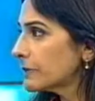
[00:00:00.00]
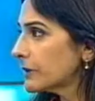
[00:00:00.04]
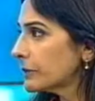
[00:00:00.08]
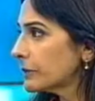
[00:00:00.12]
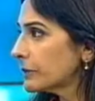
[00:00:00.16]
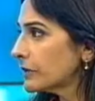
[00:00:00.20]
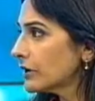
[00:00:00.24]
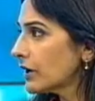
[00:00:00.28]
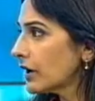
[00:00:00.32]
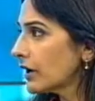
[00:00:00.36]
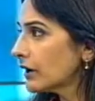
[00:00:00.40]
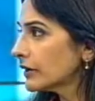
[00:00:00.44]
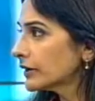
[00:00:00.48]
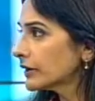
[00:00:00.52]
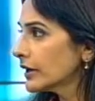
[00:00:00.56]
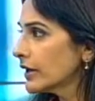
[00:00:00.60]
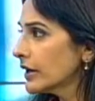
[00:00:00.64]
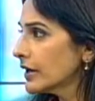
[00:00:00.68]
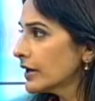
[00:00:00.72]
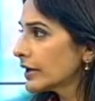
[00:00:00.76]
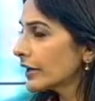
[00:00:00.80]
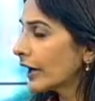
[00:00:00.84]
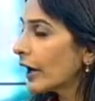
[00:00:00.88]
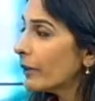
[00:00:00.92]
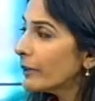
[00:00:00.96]
people aren't
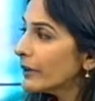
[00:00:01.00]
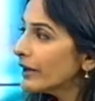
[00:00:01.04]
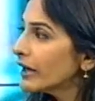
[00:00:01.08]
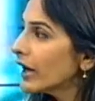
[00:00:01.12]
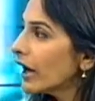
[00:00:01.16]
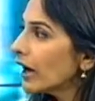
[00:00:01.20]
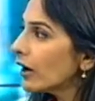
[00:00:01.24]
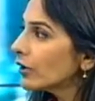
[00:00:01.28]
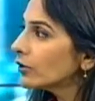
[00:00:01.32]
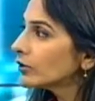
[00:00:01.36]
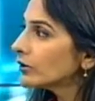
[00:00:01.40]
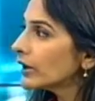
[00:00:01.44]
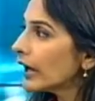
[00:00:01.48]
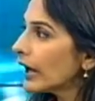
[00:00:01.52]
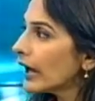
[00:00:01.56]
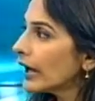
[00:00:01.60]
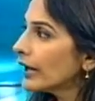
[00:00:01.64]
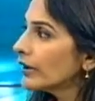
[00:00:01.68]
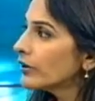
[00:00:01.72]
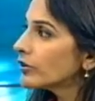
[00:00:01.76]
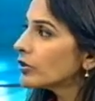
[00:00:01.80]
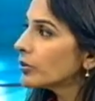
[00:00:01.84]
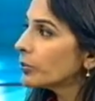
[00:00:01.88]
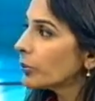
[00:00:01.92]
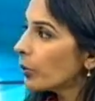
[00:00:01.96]
coming out
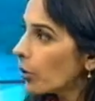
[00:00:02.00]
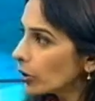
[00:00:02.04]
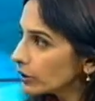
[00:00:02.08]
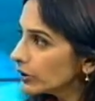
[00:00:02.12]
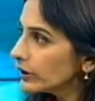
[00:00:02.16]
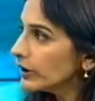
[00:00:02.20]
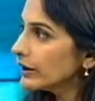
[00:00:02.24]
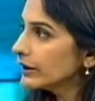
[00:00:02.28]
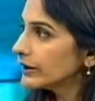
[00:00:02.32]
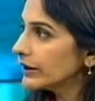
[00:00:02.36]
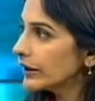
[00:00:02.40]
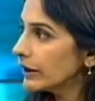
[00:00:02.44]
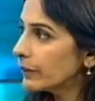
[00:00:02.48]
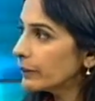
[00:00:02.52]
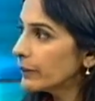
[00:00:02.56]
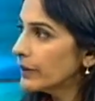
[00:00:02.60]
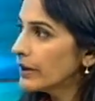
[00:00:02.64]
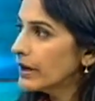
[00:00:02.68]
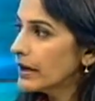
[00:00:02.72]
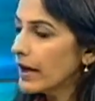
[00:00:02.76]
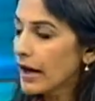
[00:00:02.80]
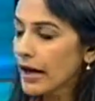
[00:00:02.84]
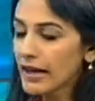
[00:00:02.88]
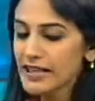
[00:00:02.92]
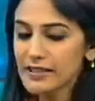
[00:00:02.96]
and reporting them
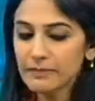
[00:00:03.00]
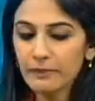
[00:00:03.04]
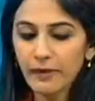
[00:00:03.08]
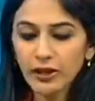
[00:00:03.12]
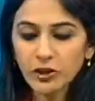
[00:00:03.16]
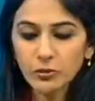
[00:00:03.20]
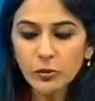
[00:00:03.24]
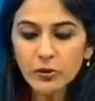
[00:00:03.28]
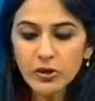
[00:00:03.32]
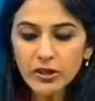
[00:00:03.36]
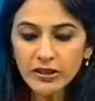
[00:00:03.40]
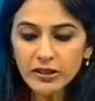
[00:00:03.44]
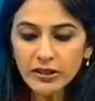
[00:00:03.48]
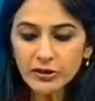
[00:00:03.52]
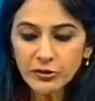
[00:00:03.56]
as much, which is